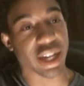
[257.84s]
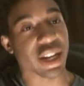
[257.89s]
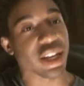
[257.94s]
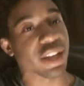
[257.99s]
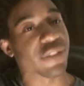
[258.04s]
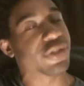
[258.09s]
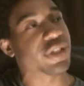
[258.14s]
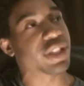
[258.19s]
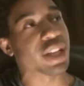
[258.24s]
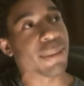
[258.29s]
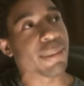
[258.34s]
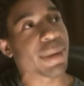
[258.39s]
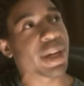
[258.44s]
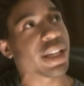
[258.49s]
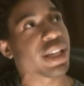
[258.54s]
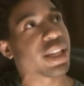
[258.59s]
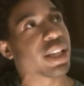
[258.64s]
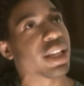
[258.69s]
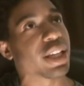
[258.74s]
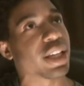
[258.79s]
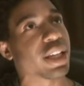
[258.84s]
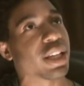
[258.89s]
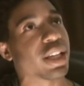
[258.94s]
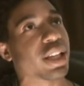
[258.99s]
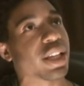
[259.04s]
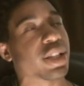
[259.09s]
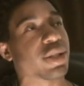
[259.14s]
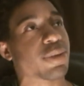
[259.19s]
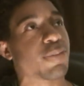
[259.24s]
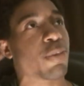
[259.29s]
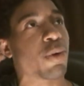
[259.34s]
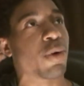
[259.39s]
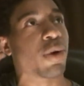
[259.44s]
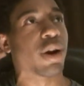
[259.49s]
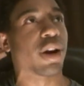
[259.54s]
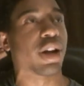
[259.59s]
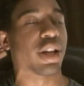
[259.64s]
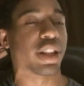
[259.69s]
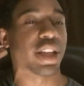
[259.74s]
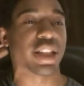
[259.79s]
if somebody is
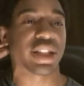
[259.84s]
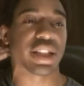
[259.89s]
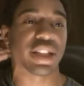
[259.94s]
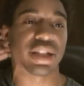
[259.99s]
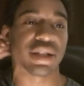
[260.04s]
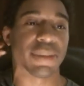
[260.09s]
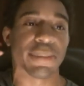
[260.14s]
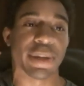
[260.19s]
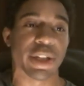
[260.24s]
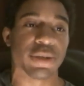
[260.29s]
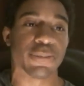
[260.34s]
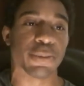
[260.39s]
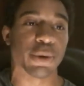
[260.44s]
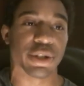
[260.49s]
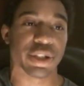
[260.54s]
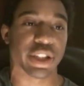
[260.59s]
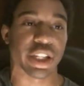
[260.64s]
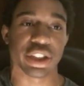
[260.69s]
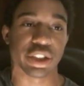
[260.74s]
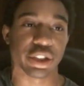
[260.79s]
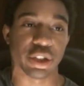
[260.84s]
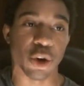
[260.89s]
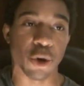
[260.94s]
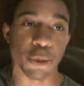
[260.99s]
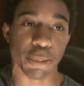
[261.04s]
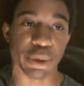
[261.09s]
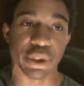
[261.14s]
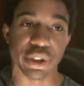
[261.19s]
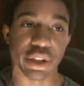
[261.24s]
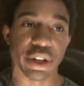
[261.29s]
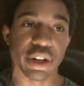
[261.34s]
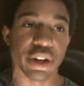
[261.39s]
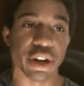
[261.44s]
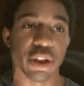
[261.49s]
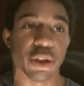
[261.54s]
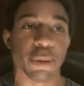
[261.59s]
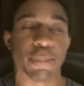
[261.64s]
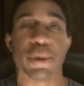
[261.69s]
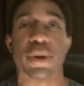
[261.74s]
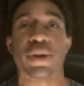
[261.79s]
more, let's say somebody's more sexually open than
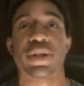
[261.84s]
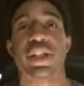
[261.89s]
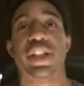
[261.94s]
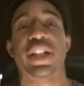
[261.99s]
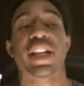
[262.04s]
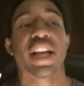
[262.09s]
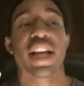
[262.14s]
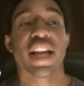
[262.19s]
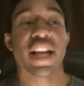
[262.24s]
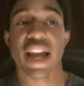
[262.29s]
another person,